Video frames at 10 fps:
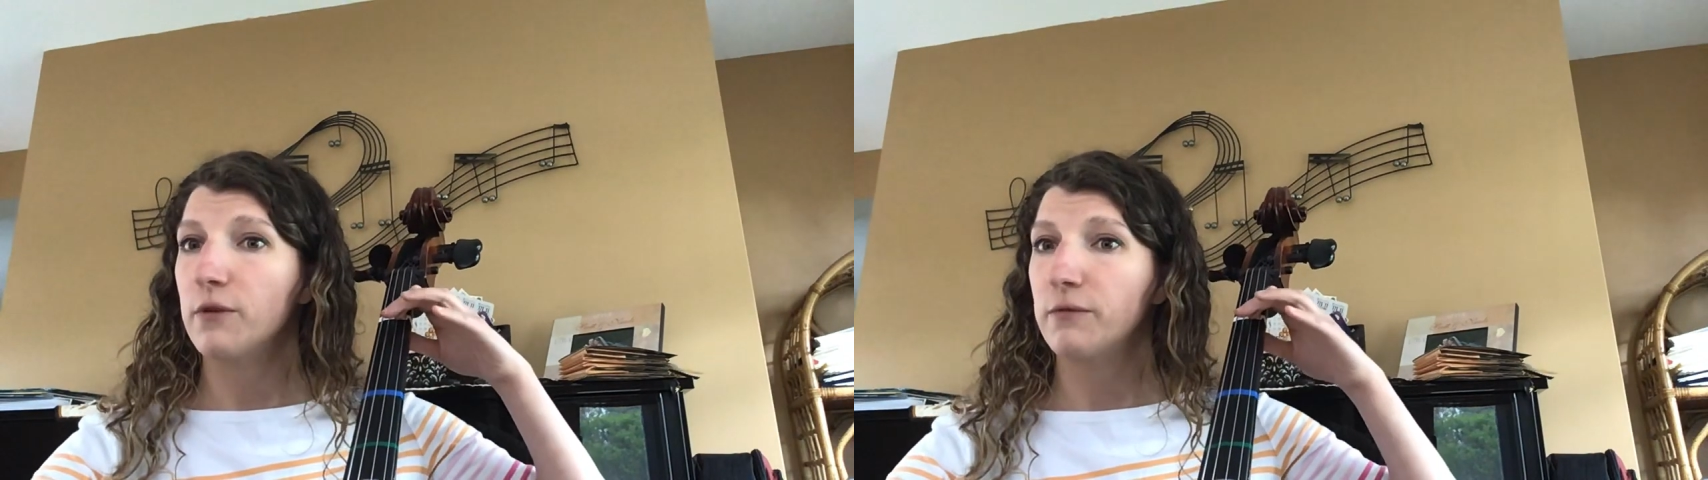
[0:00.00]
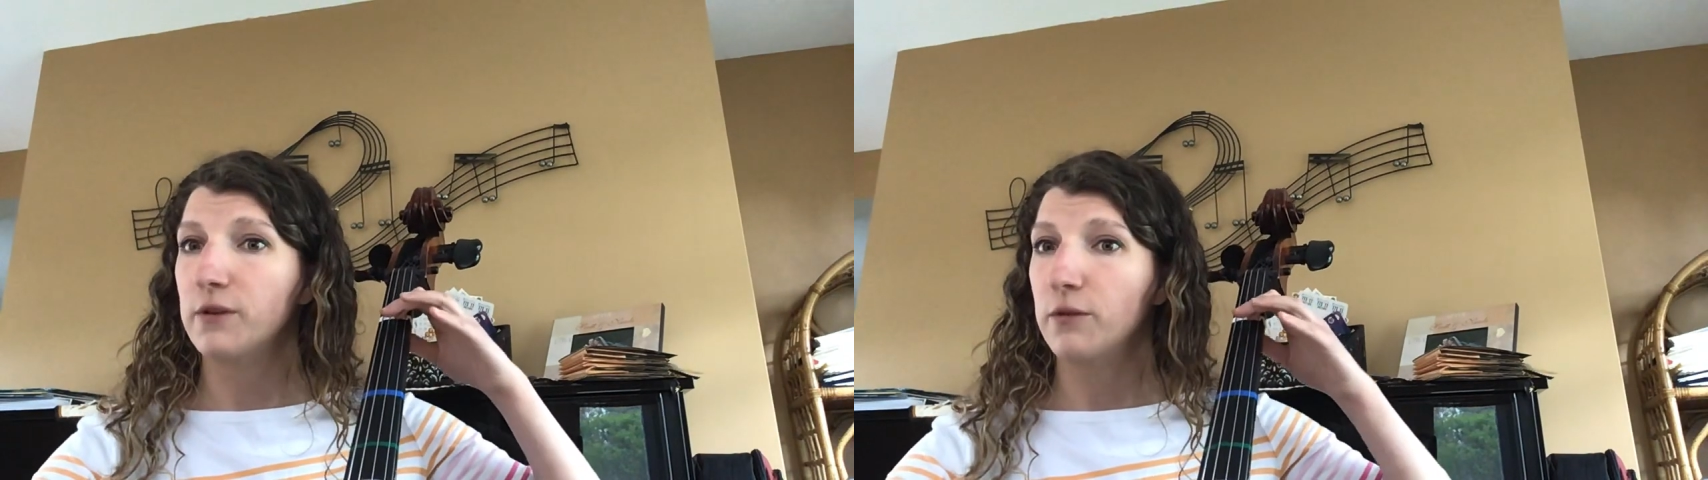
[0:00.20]

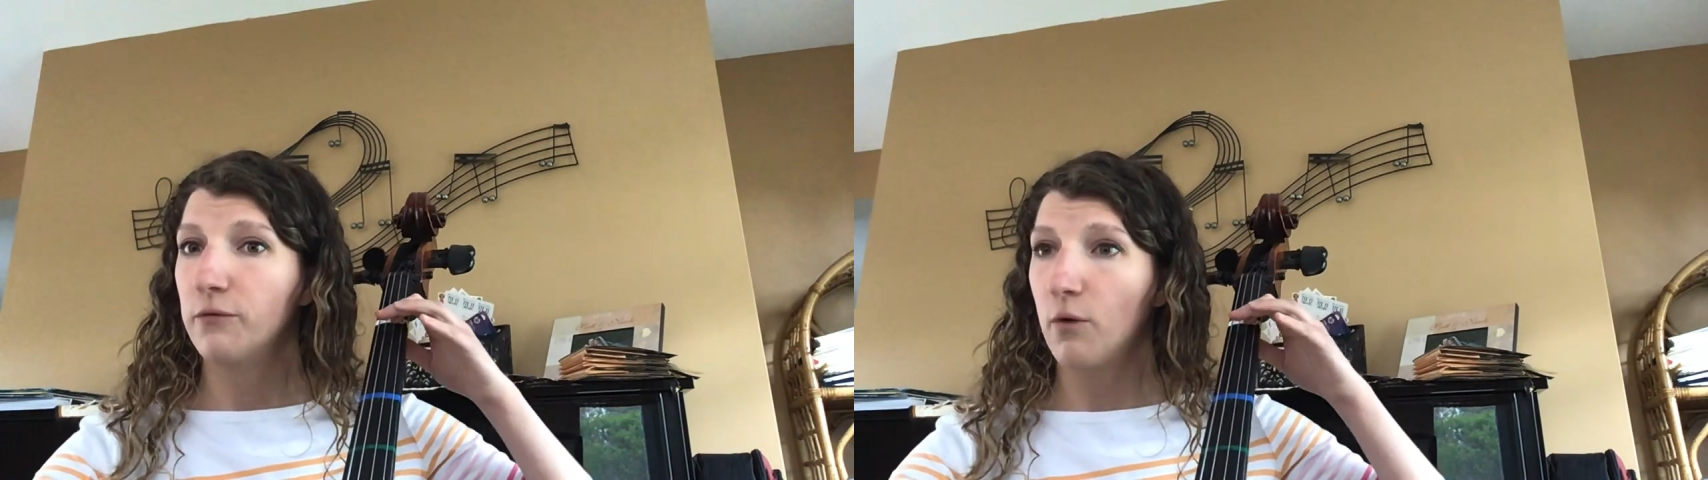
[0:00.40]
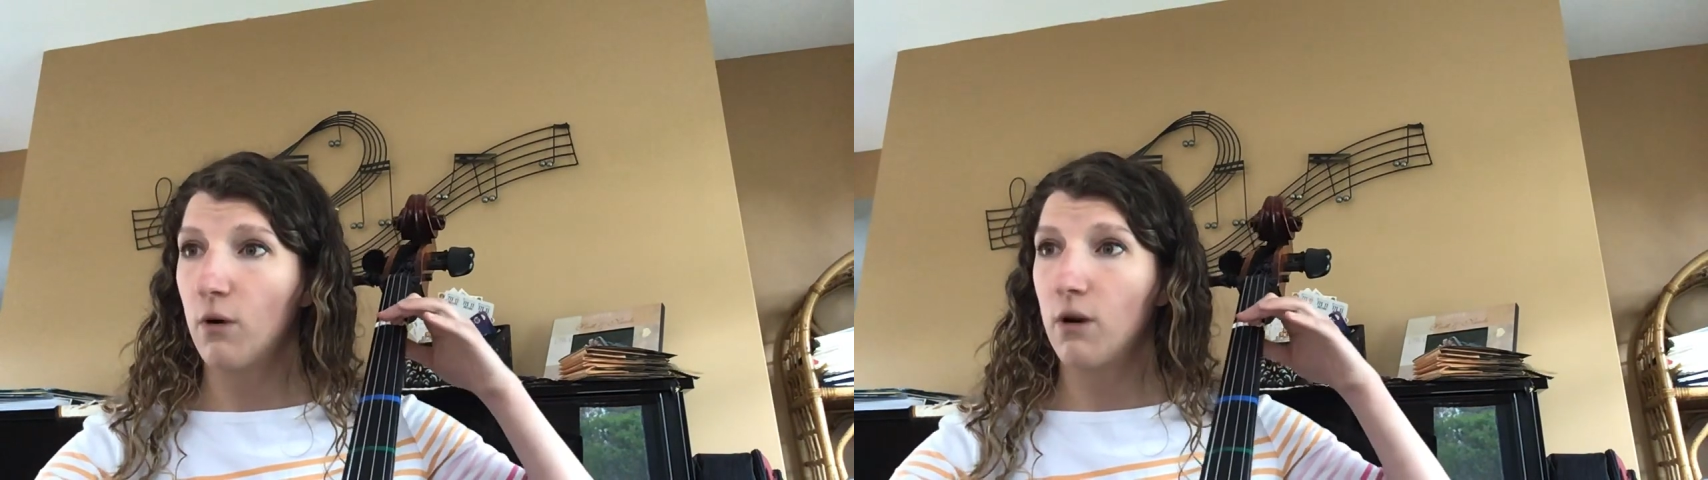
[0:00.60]

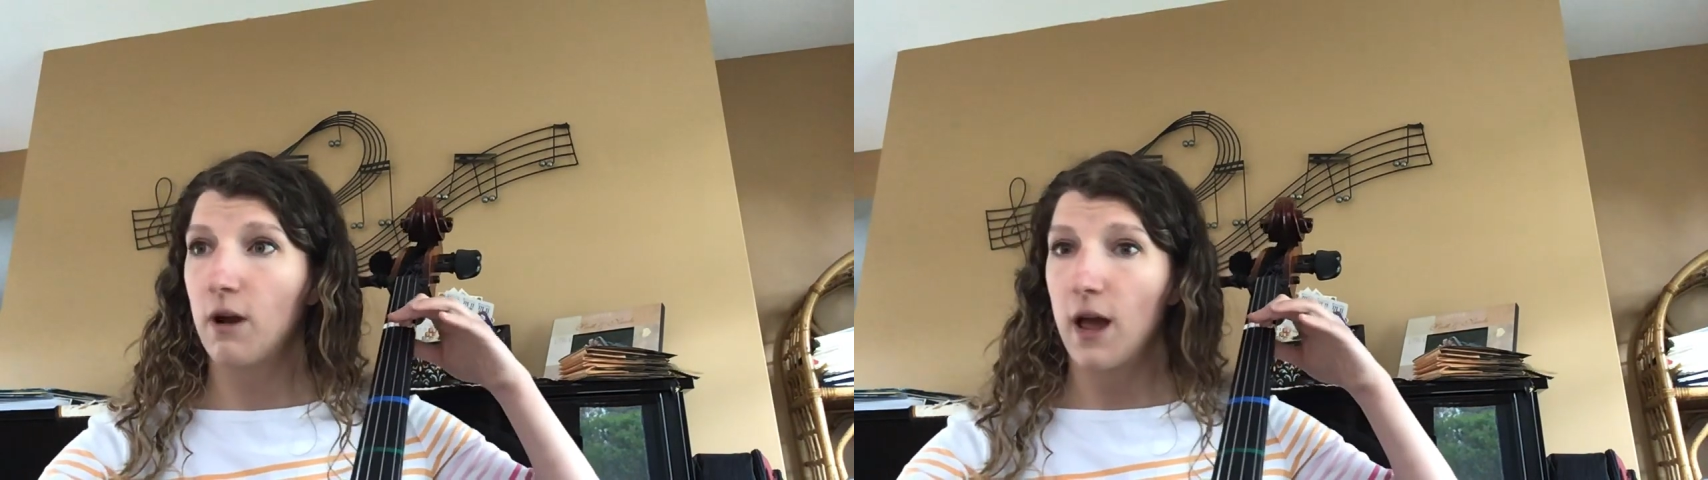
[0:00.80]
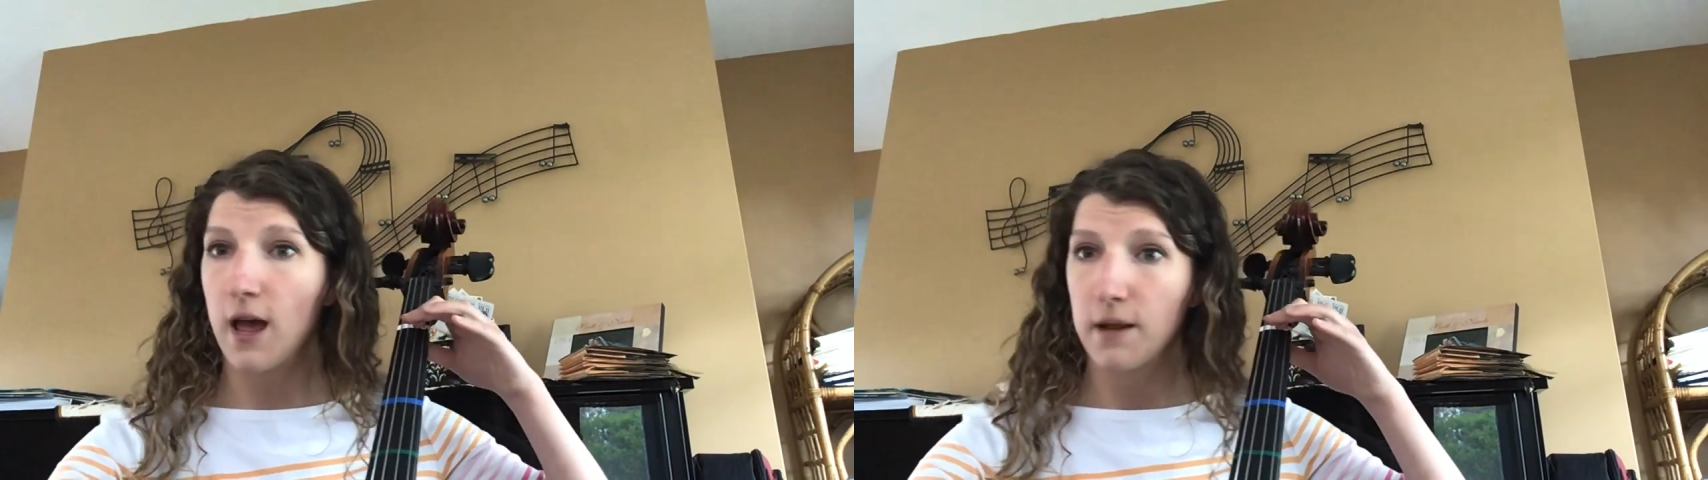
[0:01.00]

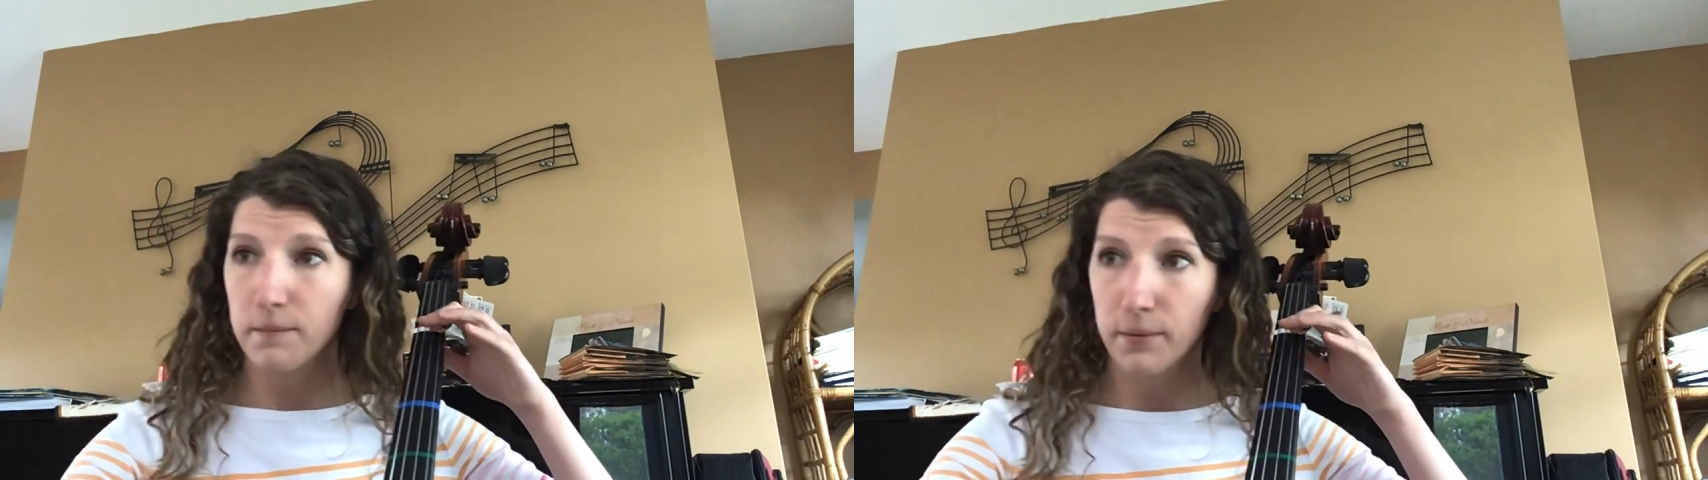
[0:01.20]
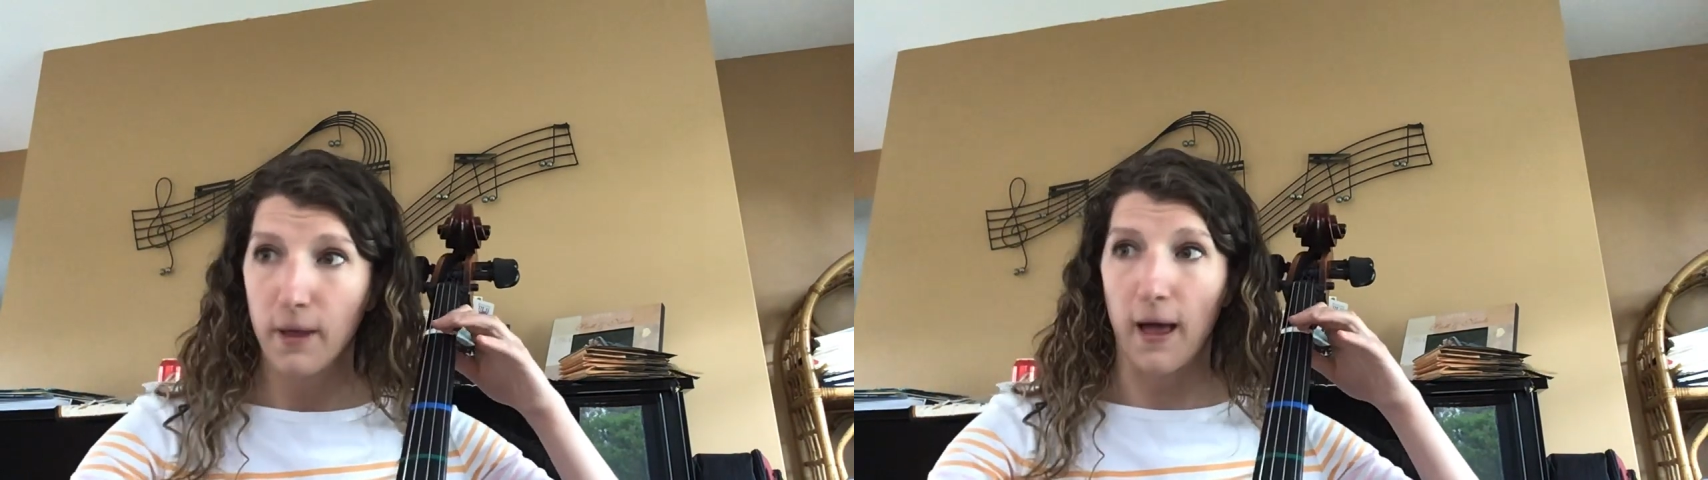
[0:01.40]
54,
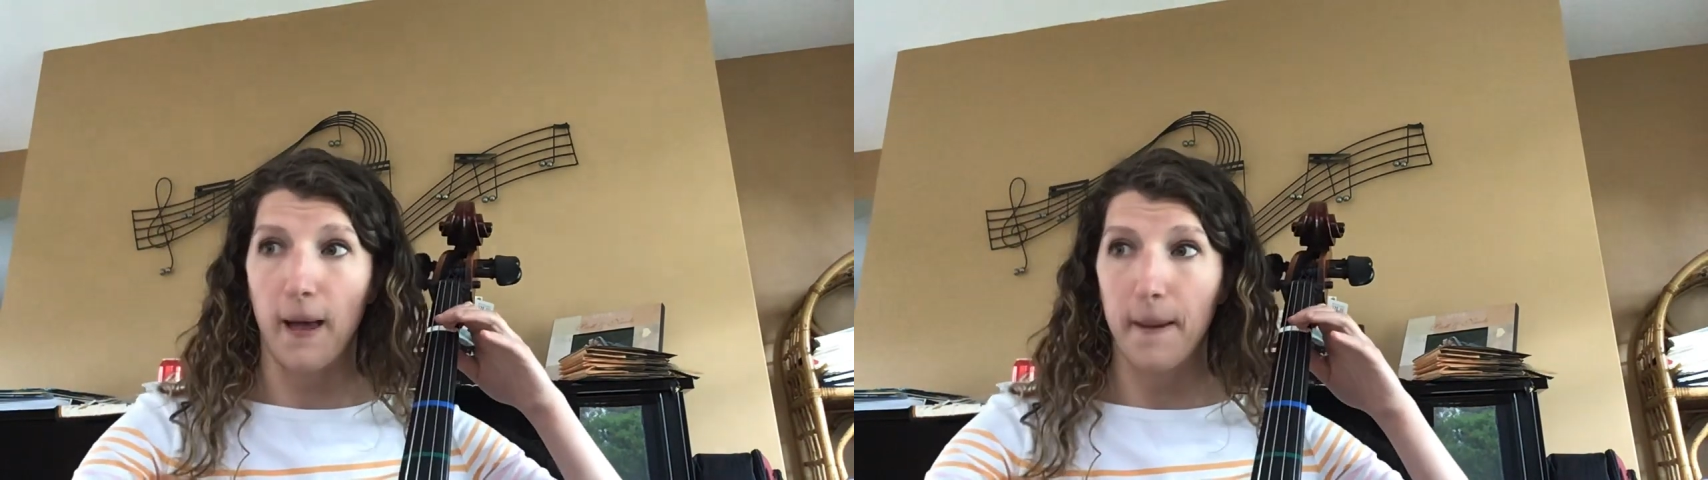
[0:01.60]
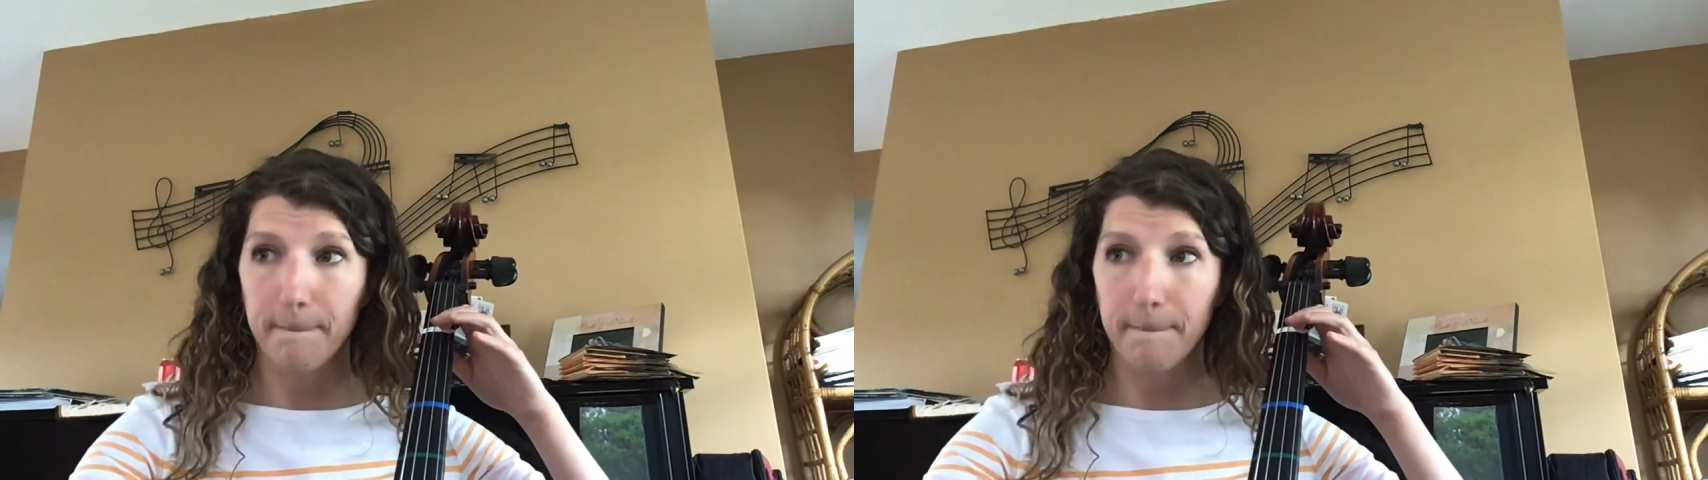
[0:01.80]
and play.